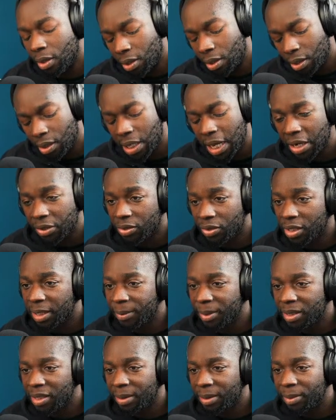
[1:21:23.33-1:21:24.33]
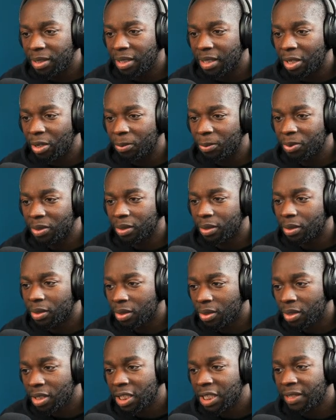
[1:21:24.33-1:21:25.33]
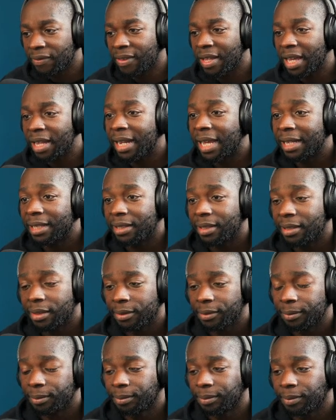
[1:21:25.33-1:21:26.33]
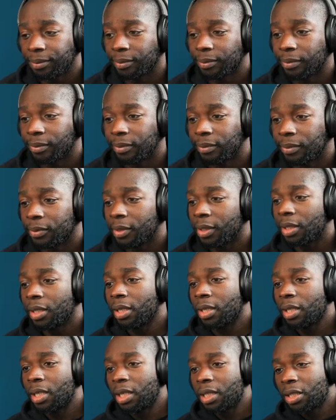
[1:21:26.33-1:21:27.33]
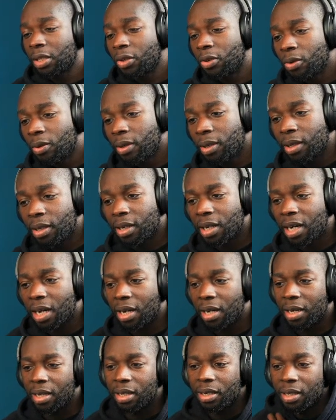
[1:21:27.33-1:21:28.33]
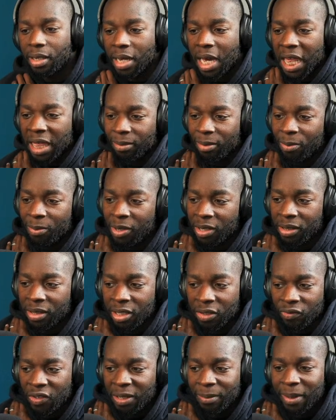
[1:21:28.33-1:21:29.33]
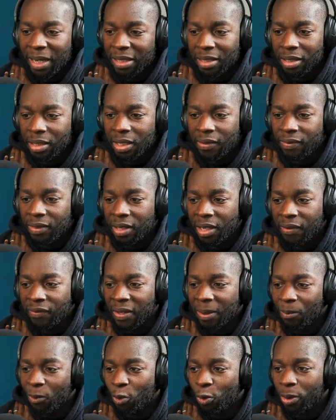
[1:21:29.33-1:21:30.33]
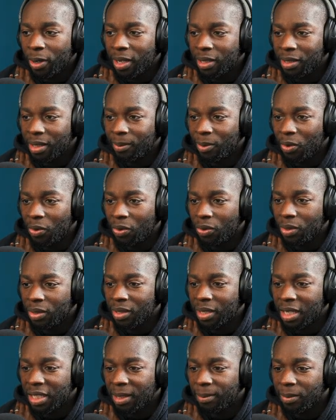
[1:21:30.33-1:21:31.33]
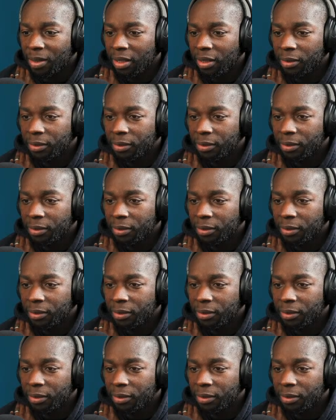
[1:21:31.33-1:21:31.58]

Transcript: Actually, let me see that option. This is if they're less. So at the moment, it doesn't really matter if they're more or less. They both do the exact same thing.